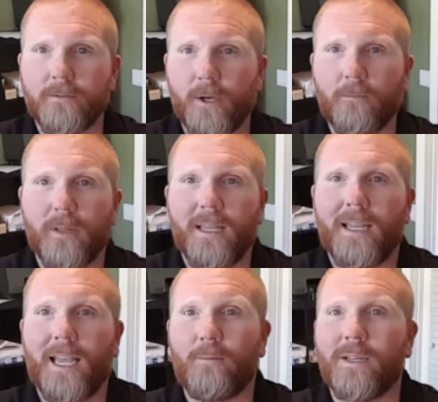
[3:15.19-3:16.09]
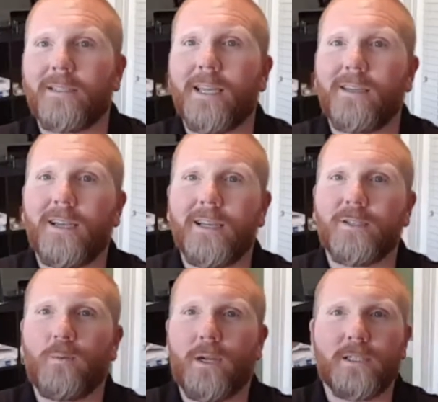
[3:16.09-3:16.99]
So anyways, thank you guys
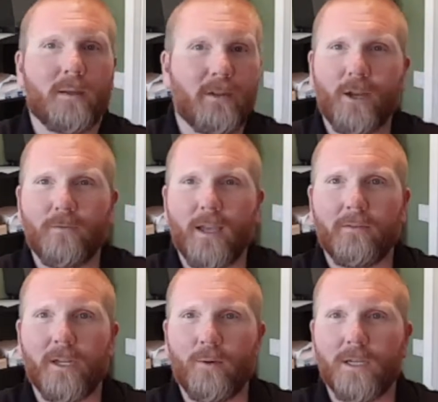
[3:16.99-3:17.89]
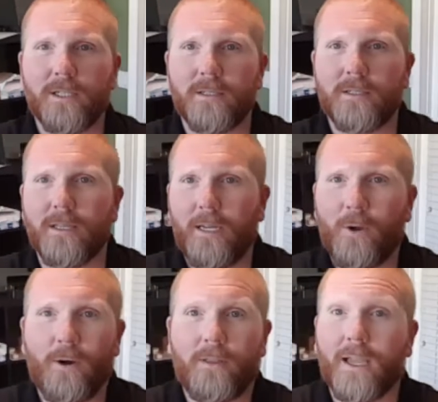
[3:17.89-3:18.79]
so much. Let me know if you have any questions
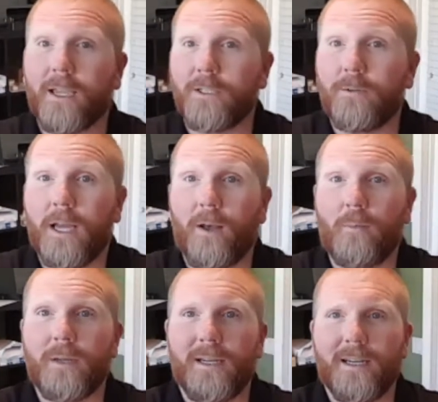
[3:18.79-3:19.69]
or anything I can do to help.